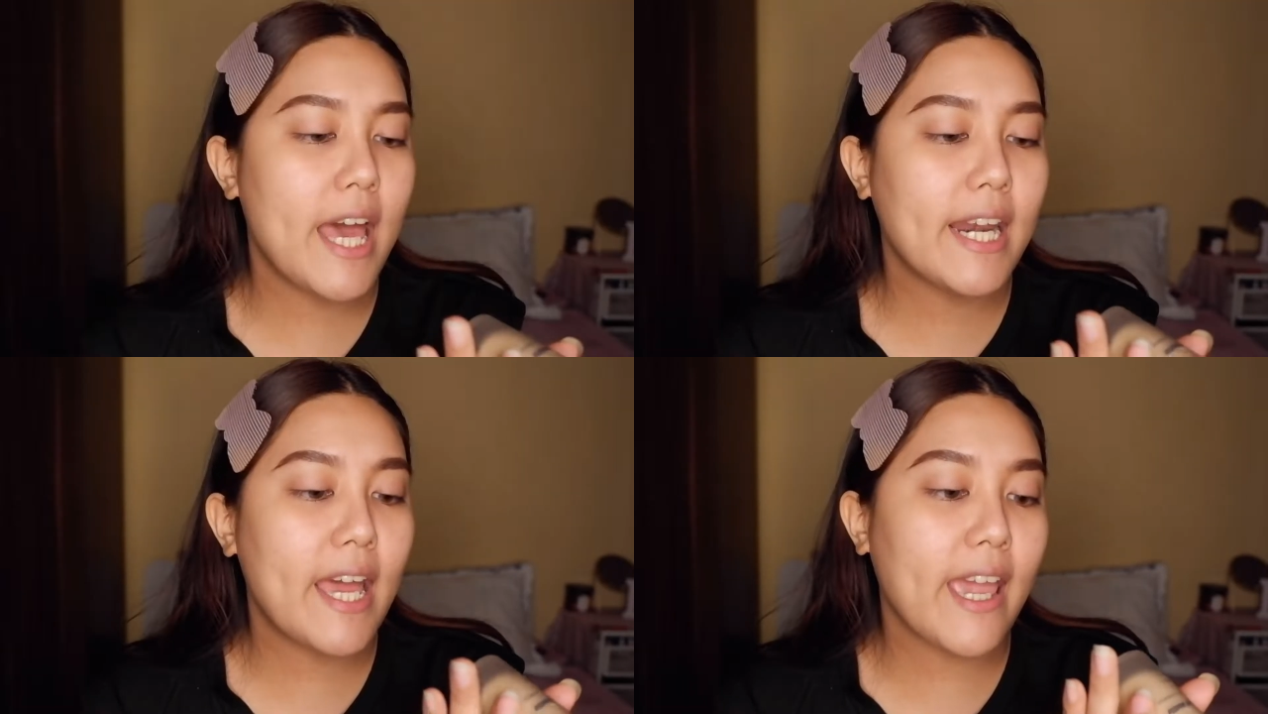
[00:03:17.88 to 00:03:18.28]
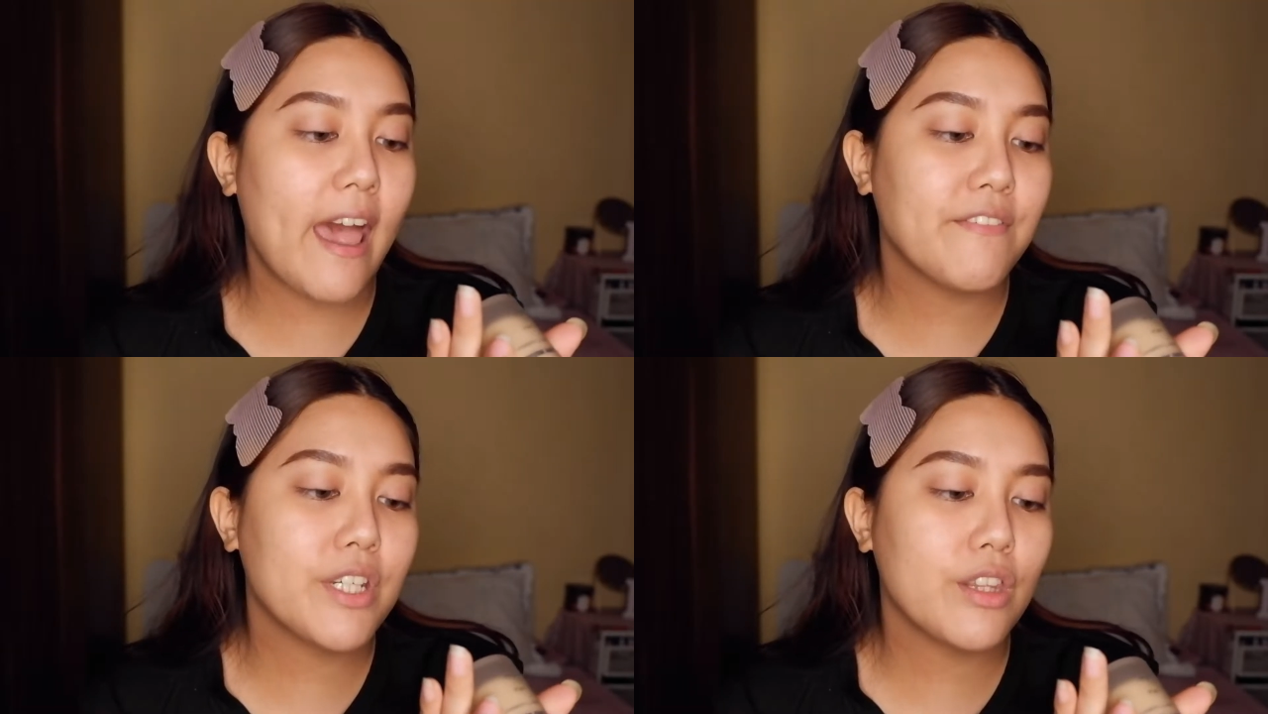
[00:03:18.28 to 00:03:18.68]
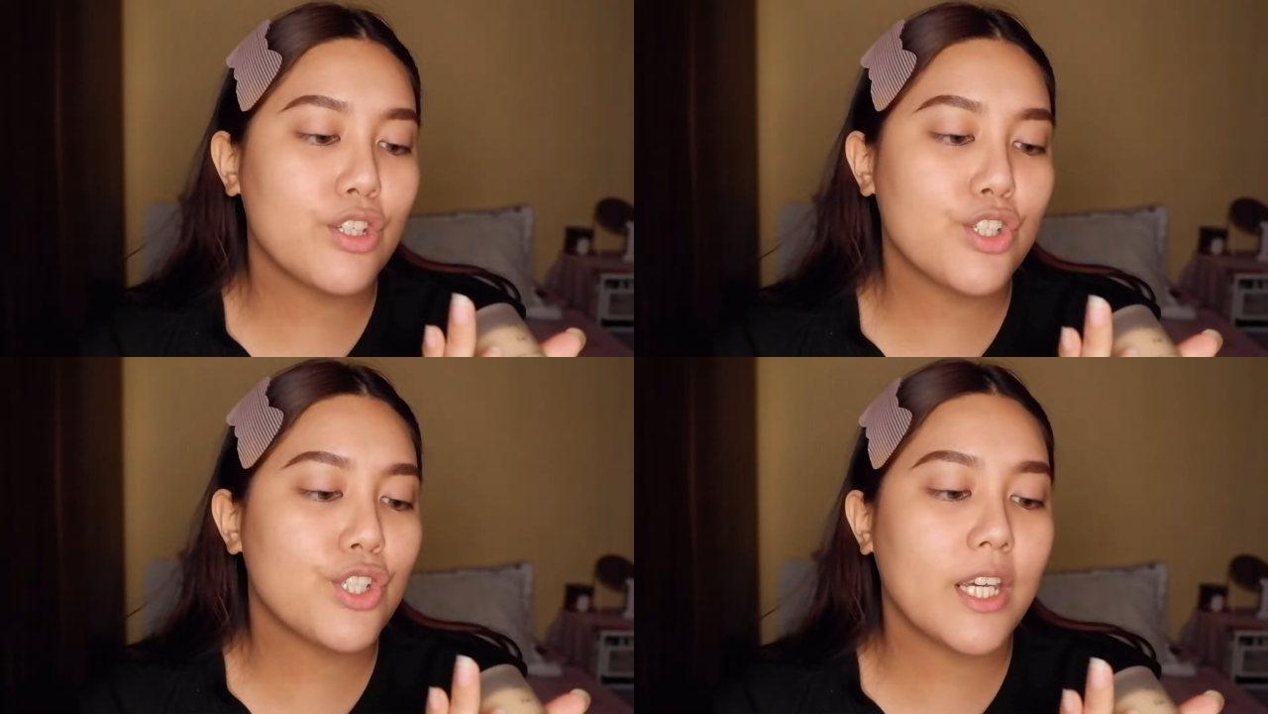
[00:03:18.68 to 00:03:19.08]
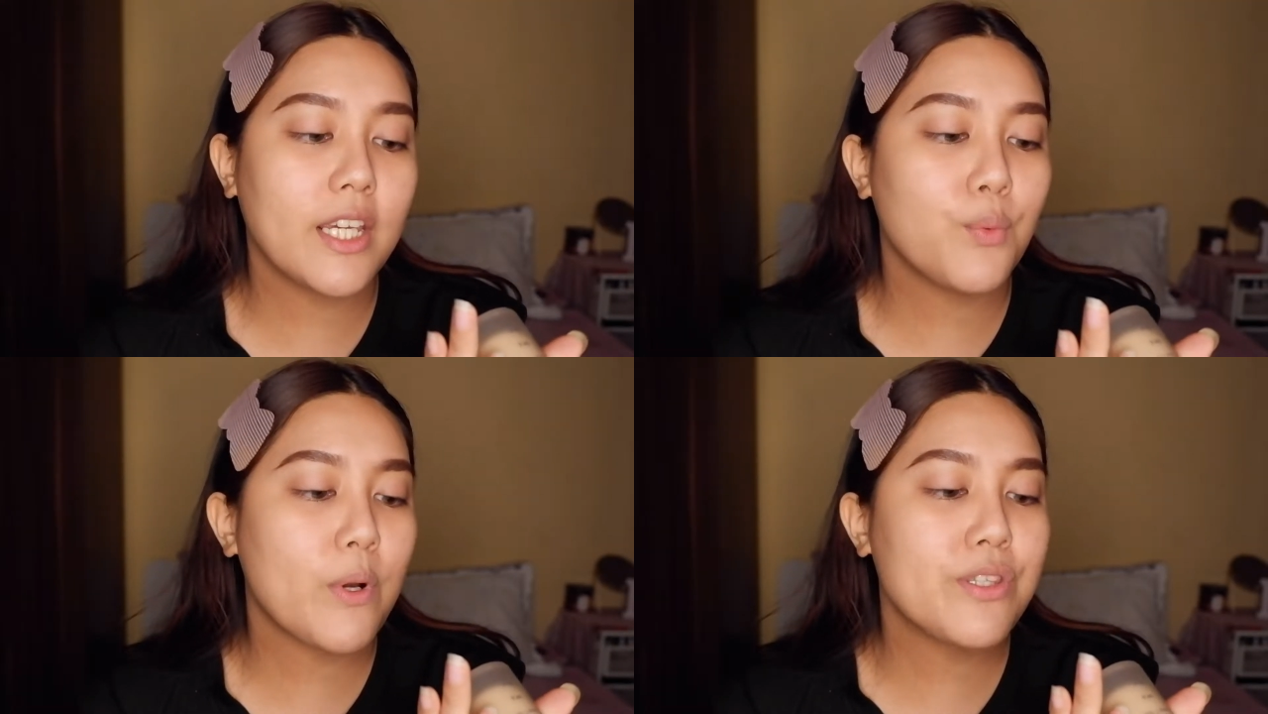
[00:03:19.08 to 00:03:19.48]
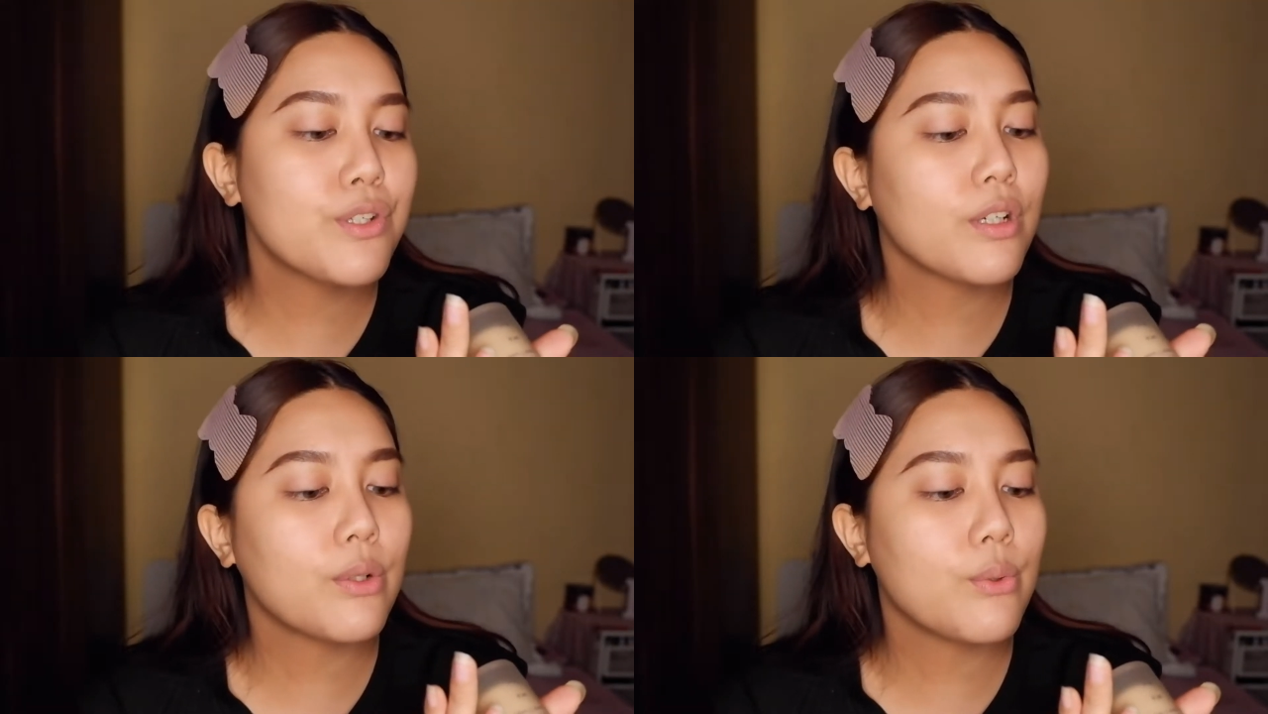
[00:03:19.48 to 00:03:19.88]
and I have it in the shade
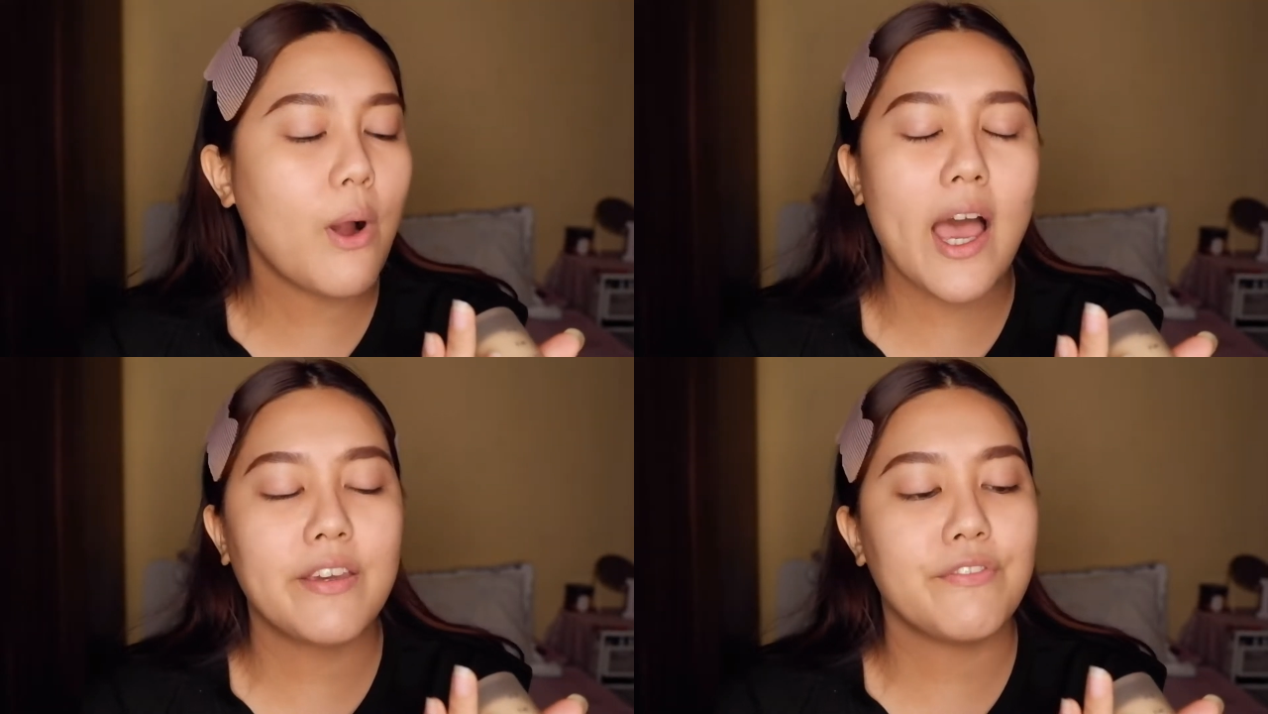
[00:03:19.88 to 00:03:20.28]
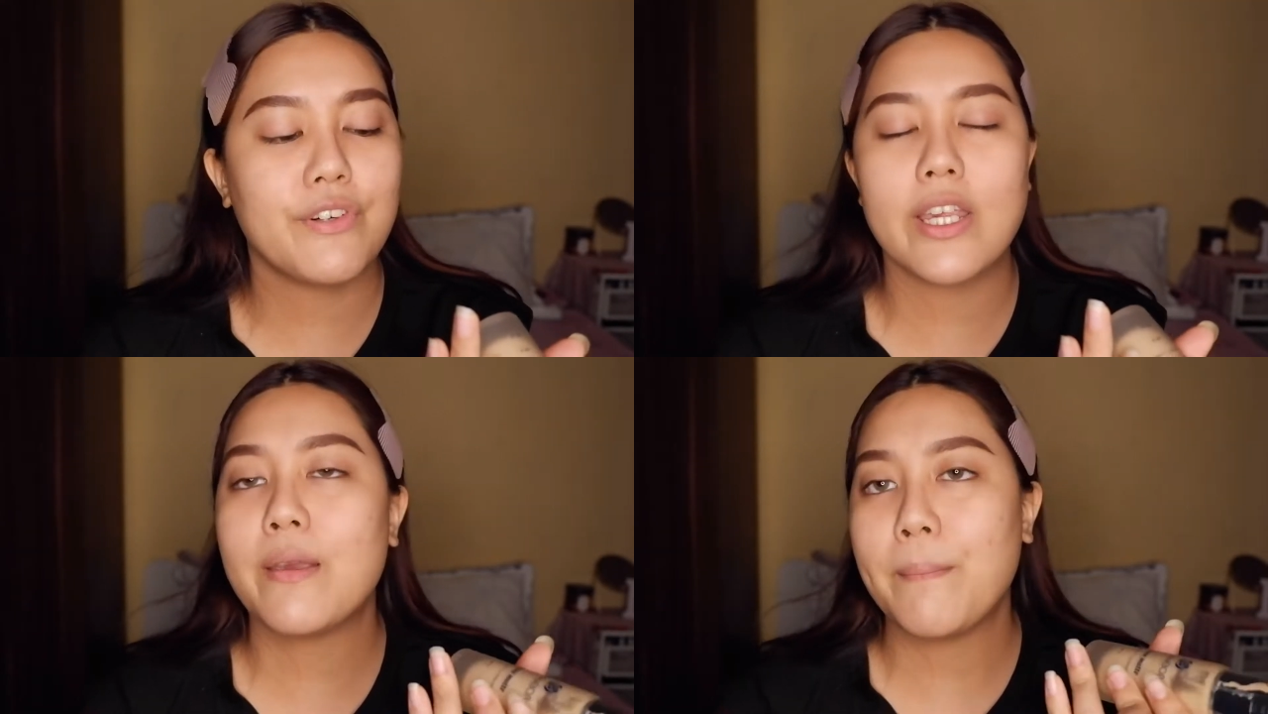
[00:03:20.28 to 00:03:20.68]
102 Ivory